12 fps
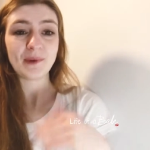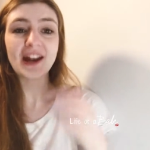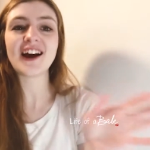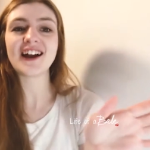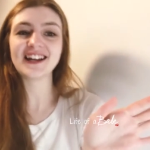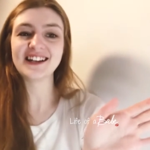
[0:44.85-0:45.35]

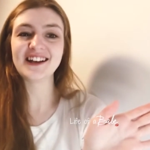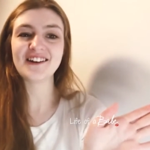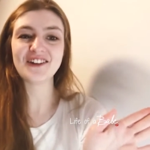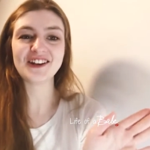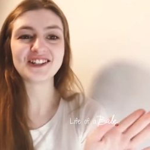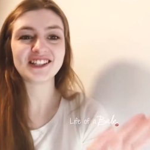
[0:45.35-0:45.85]
but I got it
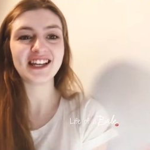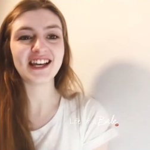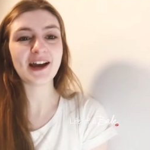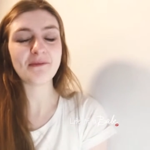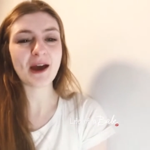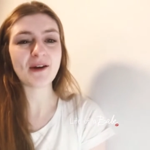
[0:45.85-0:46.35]

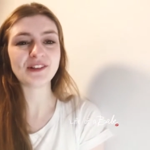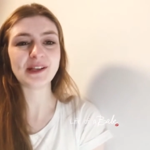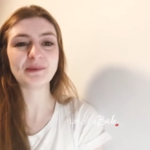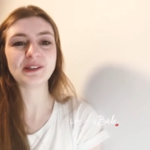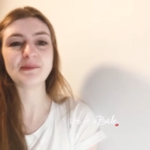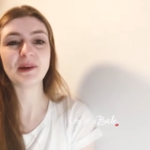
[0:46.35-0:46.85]
eventually. I, I
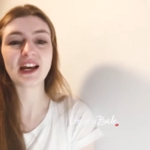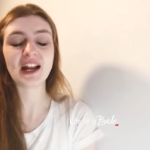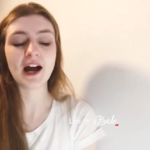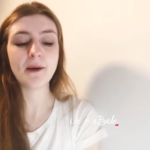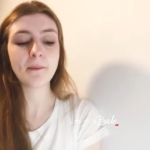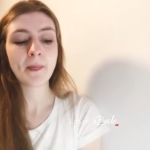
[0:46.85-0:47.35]
was able to
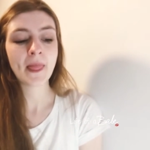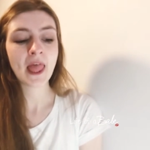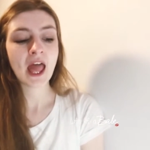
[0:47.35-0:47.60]
pick it up.